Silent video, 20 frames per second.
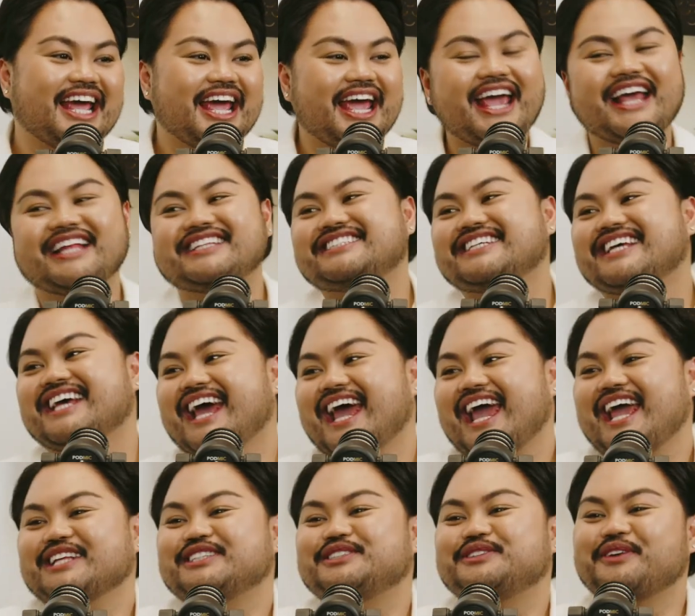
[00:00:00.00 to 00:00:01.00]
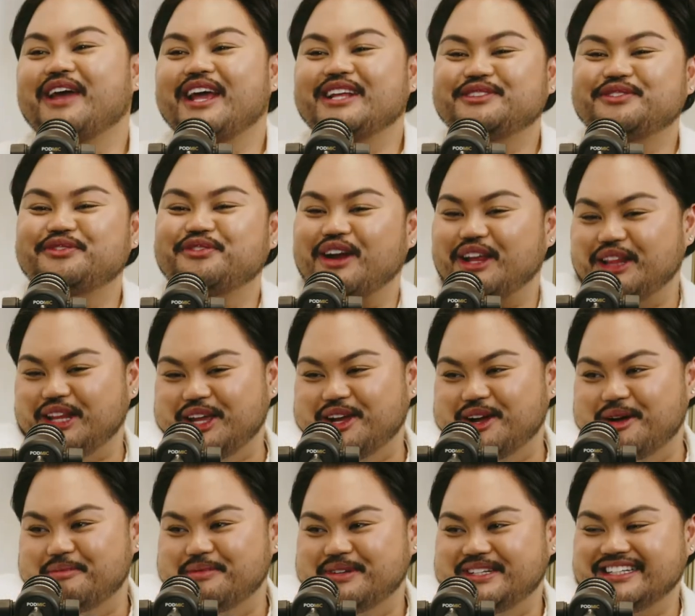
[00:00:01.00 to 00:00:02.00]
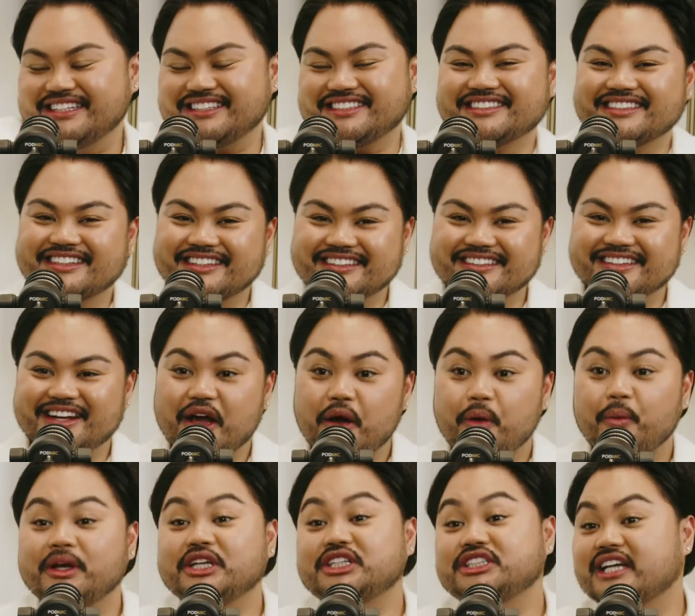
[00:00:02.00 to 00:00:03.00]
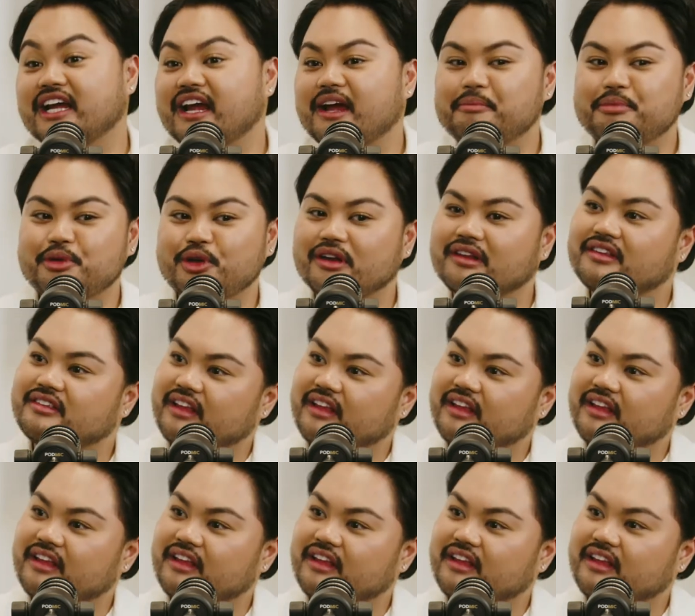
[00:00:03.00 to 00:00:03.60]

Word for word: A bit of competition. It's friendly competition. We share beauty